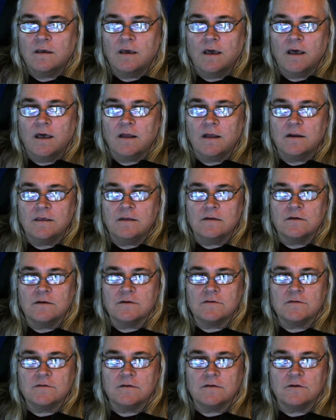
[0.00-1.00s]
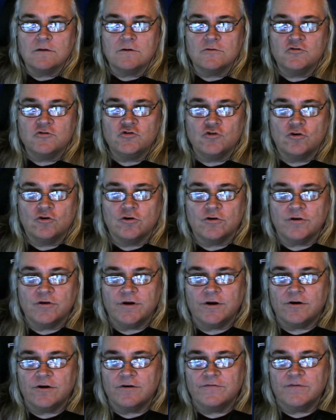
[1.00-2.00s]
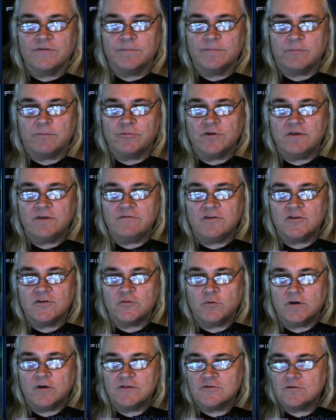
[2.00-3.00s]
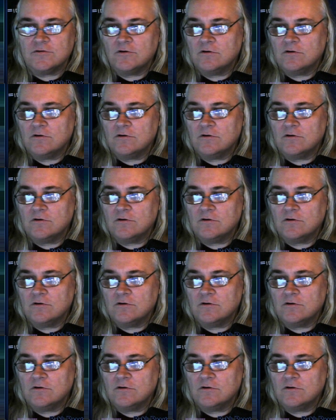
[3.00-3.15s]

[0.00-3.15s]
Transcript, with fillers: Ollie looks a little shorter here from the previous one.